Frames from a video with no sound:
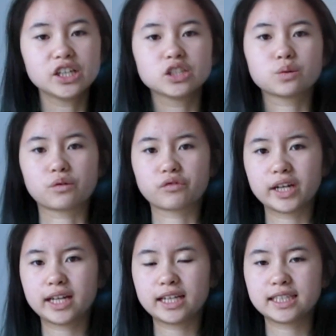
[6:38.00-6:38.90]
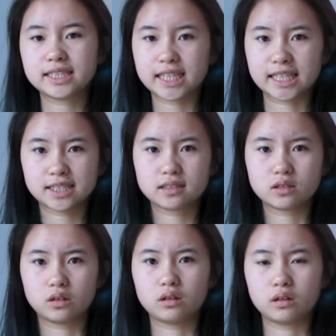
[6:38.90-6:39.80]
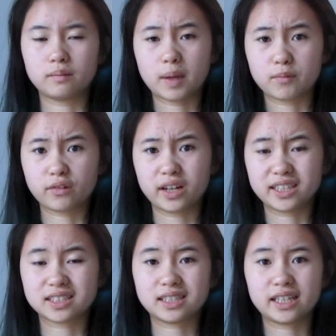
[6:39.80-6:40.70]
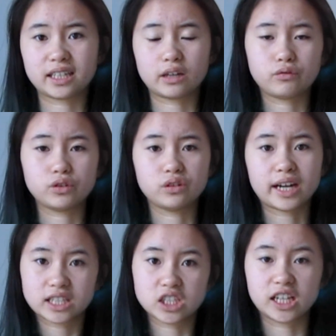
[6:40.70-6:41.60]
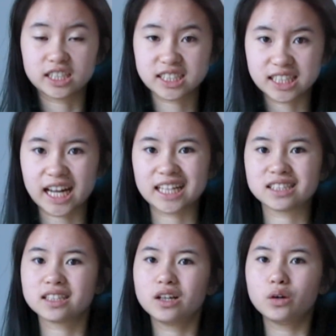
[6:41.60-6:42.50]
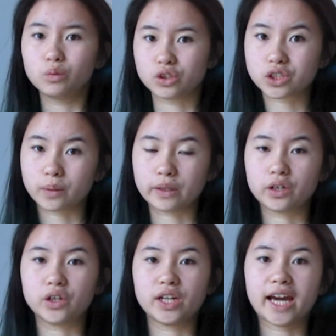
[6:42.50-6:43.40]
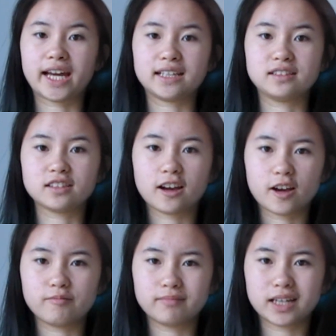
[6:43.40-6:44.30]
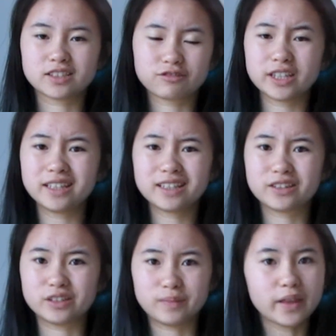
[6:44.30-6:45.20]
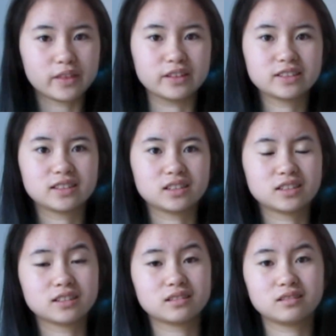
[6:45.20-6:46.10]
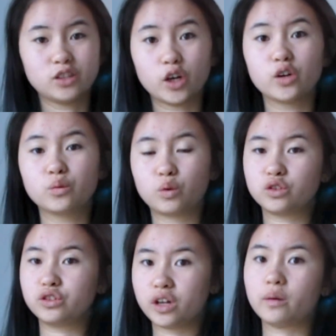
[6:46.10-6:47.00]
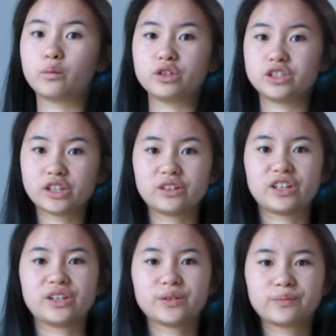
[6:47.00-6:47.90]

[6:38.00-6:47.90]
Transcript: So it really tests your memory and seeing if you actually understand what's going on, and it's a really good method to know what you know and what you don't know.